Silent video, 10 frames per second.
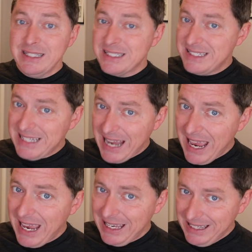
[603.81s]
and
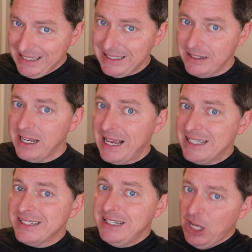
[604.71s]
stay in
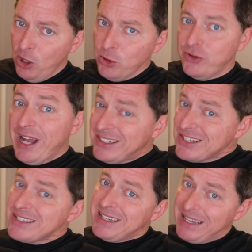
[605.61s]
as an elder, not
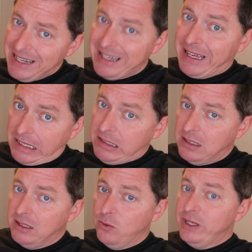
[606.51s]
just get
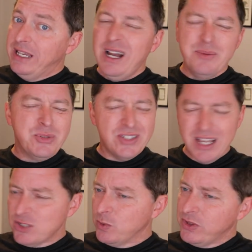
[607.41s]
in. We get
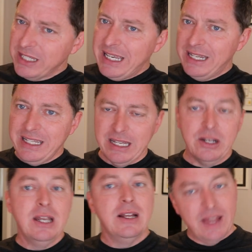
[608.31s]
obsessed with the getting
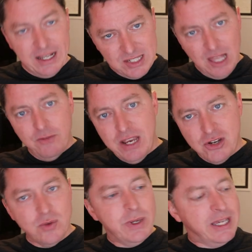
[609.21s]
in. Like
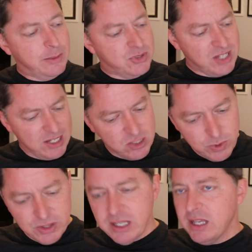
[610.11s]
salvation, we get obsessed
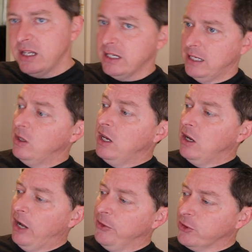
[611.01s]
with the getting in.
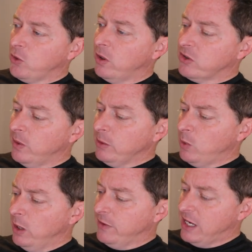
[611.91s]
Elder
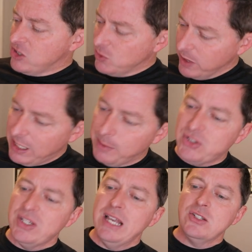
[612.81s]
qualifications, we get
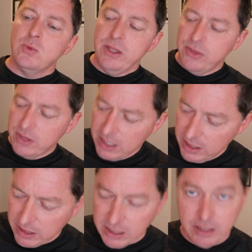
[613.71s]
obsessed with the
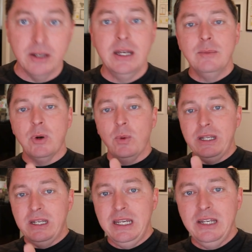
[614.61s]
getting in. But
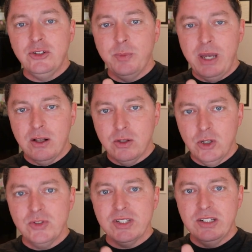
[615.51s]
we need to pay
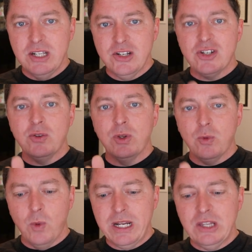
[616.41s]
close attention with
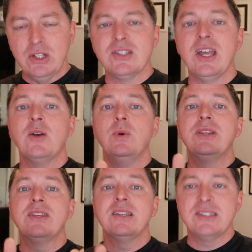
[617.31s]
what it looks like
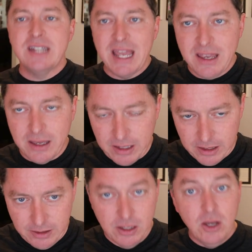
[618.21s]
with the staying in,